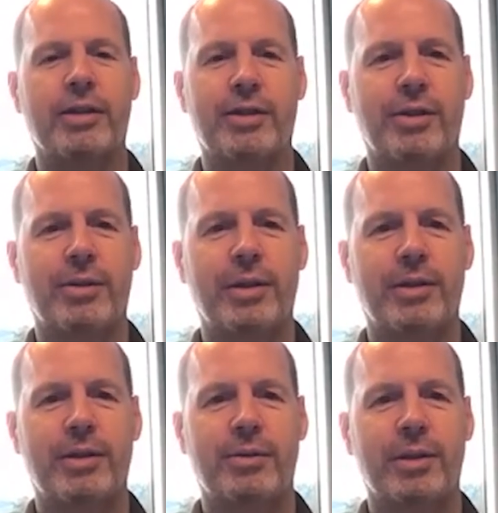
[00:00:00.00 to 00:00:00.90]
So
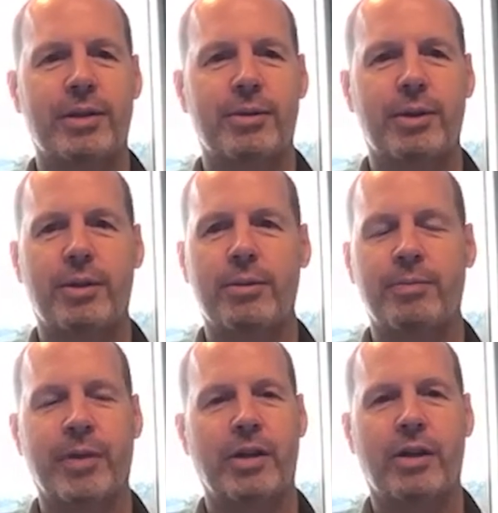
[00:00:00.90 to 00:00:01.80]
it's a it's a real
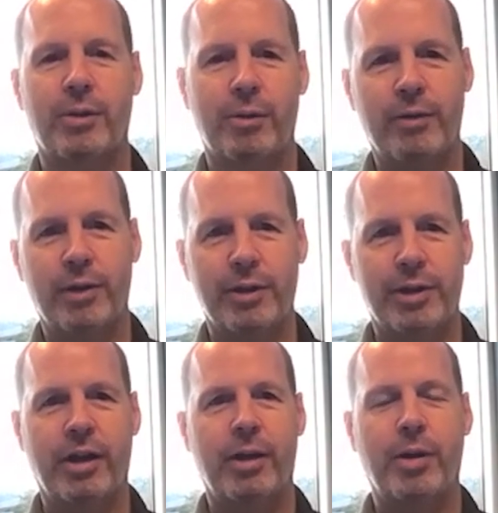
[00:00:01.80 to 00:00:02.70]
I'll call it
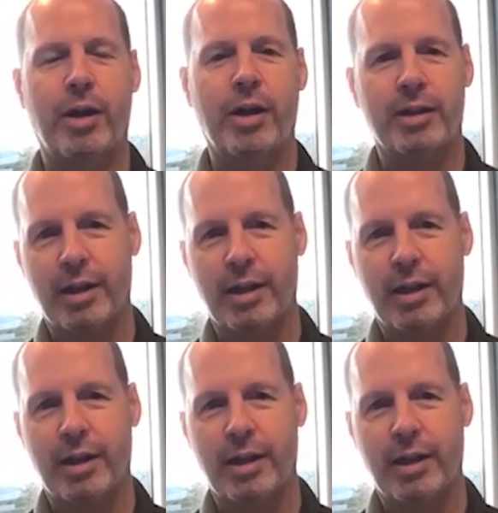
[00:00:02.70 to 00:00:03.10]
revolutionary product,